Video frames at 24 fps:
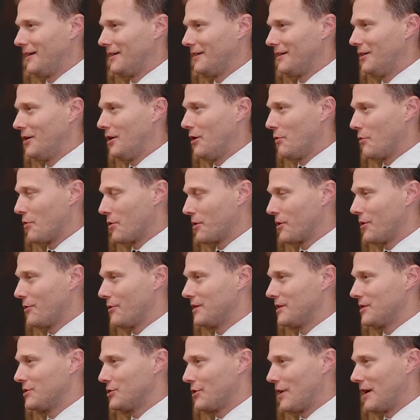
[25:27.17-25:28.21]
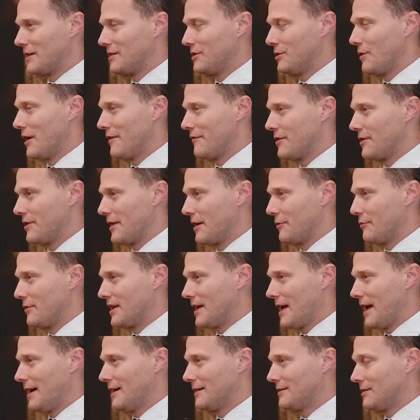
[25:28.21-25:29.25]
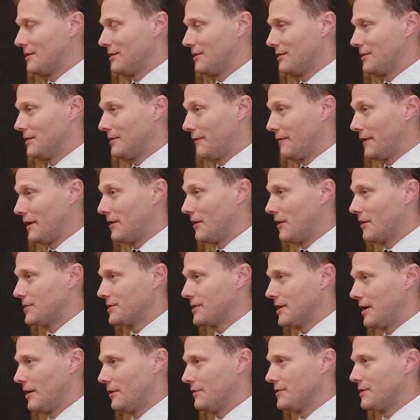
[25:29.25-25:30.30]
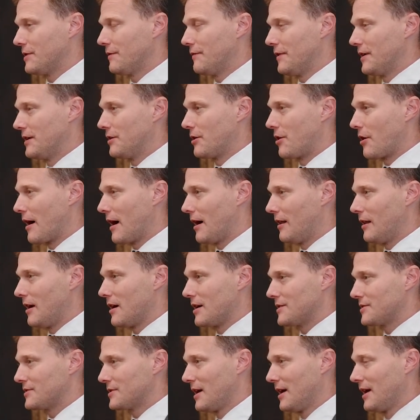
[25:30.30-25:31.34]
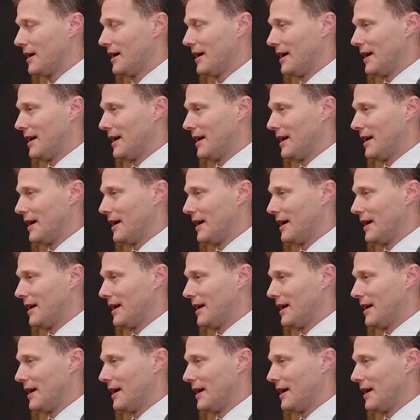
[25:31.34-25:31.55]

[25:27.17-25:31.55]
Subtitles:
No, we're going to try to do everything we can to defend ourselves, defend our allies.